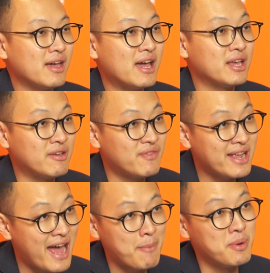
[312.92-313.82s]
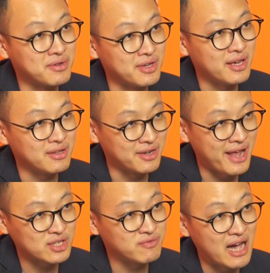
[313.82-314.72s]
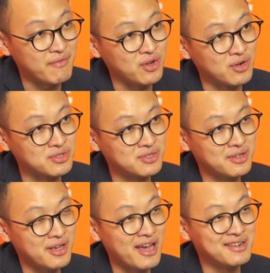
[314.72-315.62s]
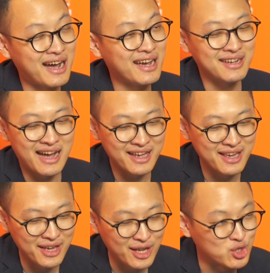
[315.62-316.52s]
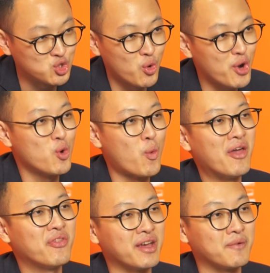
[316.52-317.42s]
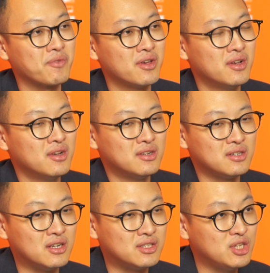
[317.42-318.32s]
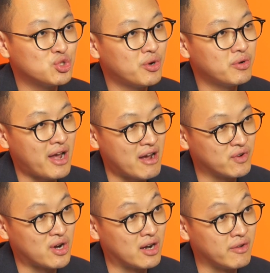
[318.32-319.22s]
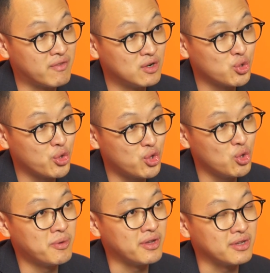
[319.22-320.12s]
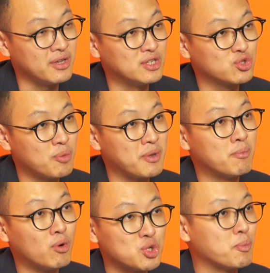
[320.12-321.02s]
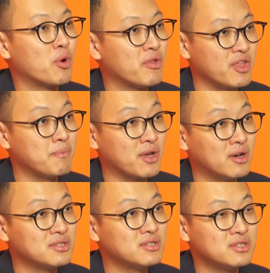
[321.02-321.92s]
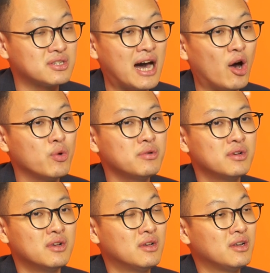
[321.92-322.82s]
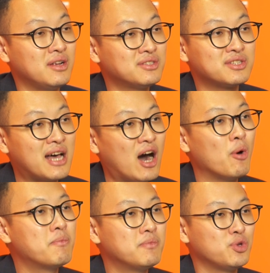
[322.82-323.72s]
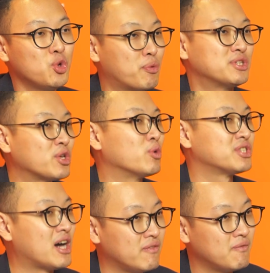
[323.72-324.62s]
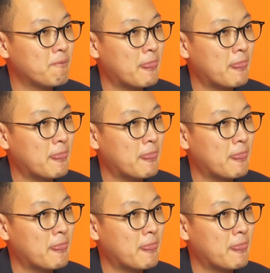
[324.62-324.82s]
And if that happens in the next five years, and I, I can ensure you one thing, the digital avatar, the virtual human is going to be the most important thing because this is how, this is how you present yourself,